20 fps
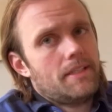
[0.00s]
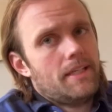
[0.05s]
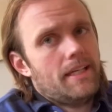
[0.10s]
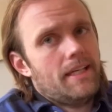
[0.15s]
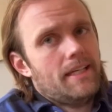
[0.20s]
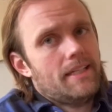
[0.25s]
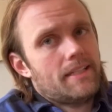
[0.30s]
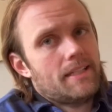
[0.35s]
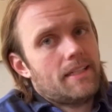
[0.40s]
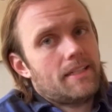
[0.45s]

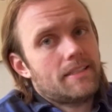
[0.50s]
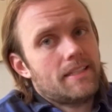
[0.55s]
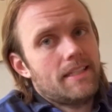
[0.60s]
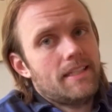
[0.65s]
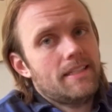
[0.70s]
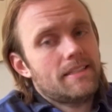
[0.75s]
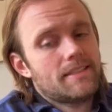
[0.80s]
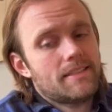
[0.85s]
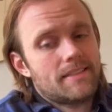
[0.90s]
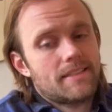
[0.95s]
It, on the
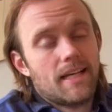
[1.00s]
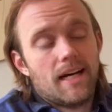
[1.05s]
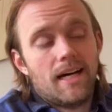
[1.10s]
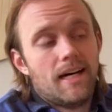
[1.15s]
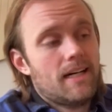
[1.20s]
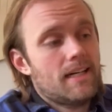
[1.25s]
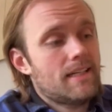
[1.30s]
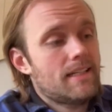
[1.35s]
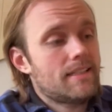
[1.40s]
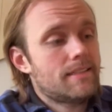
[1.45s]

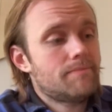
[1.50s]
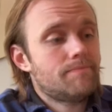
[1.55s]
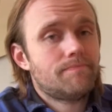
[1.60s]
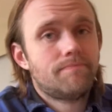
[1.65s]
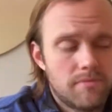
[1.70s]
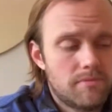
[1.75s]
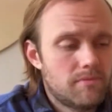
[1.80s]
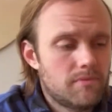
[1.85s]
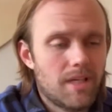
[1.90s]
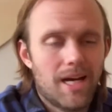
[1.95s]
inside,
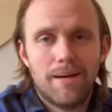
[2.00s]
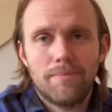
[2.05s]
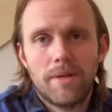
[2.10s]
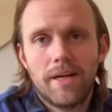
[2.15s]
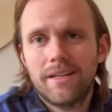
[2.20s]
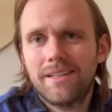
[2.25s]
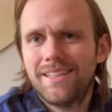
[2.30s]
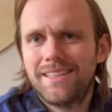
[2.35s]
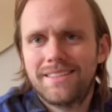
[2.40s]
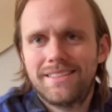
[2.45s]
I'm
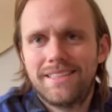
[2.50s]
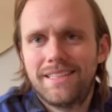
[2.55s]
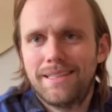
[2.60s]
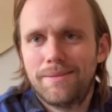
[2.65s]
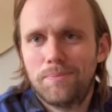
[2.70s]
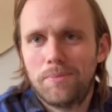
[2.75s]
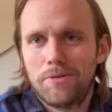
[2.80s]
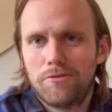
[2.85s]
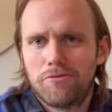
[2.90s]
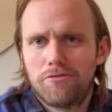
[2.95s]
not going to
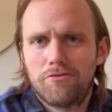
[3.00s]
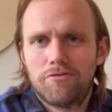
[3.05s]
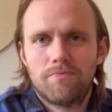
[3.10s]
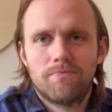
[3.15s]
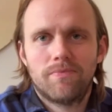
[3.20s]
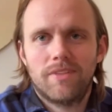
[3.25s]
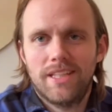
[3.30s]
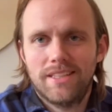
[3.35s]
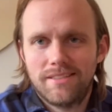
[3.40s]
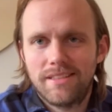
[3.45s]
tip it.
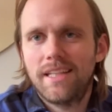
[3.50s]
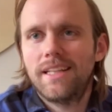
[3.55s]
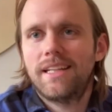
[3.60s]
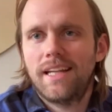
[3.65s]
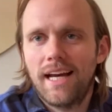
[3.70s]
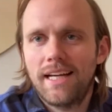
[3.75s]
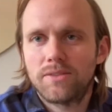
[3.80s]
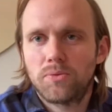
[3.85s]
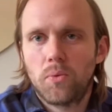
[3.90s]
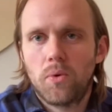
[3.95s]
It
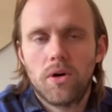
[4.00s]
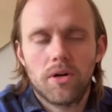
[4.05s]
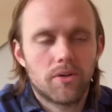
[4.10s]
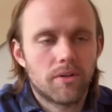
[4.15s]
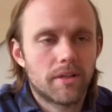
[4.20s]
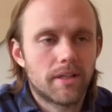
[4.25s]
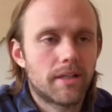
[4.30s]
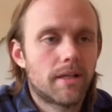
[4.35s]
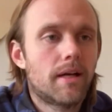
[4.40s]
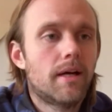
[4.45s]
has water
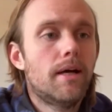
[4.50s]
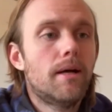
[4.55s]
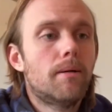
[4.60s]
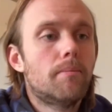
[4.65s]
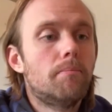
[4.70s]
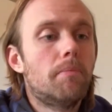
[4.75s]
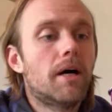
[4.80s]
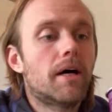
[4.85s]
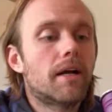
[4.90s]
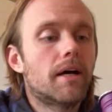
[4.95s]
in it.
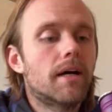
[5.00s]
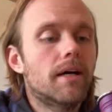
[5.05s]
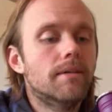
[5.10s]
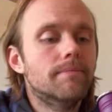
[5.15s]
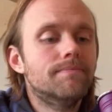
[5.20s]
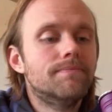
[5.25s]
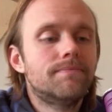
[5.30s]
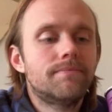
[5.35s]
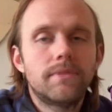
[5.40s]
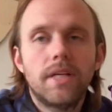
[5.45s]
But,
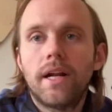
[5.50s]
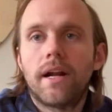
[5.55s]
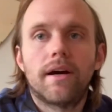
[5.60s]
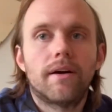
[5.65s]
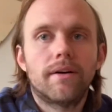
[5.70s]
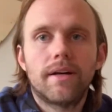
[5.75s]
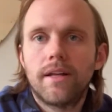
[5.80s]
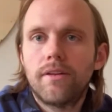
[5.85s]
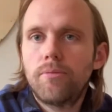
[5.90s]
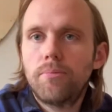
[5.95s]

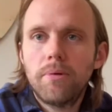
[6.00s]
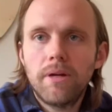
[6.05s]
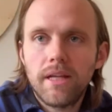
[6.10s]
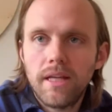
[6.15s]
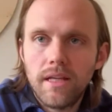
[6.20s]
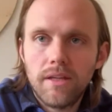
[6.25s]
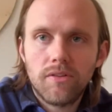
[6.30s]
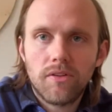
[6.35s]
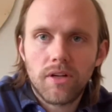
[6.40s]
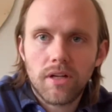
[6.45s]
it's pretty
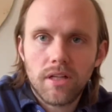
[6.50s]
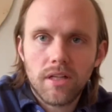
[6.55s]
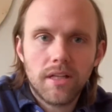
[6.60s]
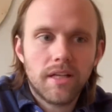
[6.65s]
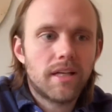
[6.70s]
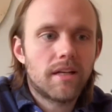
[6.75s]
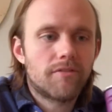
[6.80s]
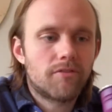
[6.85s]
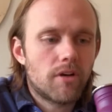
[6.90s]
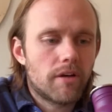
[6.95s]
easy to
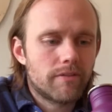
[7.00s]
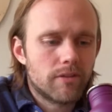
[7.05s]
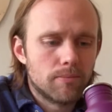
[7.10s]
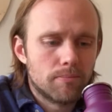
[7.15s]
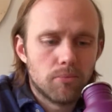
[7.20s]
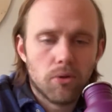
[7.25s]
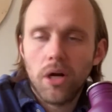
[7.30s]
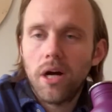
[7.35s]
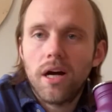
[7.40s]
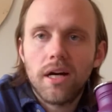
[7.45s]
clean if you have a
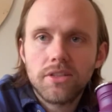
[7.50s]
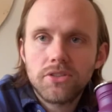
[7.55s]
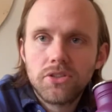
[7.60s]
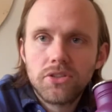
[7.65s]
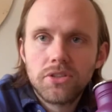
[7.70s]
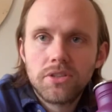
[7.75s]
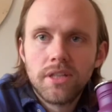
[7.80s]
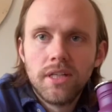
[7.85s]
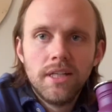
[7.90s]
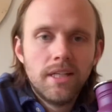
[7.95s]

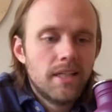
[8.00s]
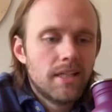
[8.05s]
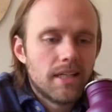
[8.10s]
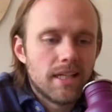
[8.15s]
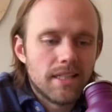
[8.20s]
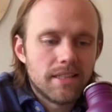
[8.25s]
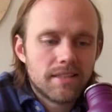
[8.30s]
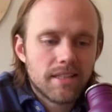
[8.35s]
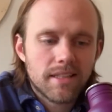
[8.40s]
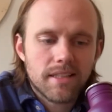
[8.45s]
brush.
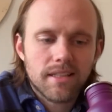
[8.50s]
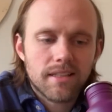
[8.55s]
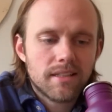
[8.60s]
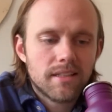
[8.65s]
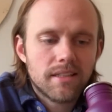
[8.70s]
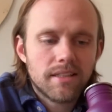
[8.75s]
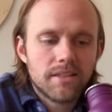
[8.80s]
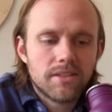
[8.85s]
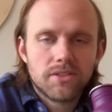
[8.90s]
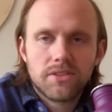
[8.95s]
It's like a
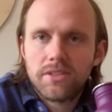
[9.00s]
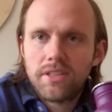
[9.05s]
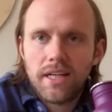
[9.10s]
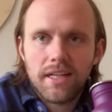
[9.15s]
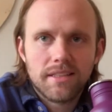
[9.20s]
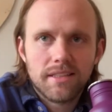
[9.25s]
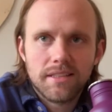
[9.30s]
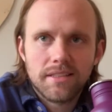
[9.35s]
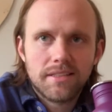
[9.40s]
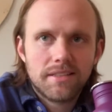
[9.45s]
clear
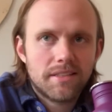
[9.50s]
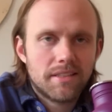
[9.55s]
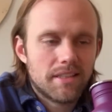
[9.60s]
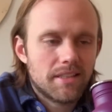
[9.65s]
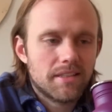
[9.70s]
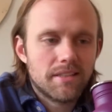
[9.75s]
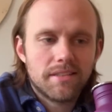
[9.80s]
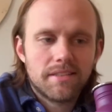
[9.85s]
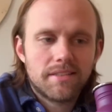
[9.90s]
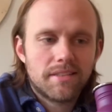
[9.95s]
stainless
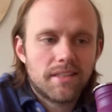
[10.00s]
steel.